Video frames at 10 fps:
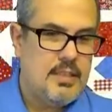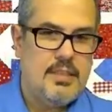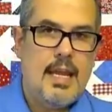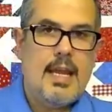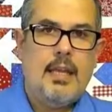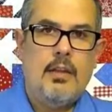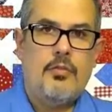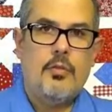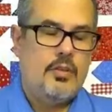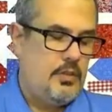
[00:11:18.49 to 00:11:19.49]
Today
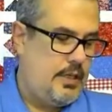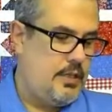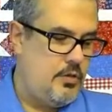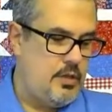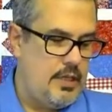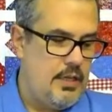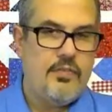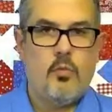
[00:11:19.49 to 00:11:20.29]
through the link you can get it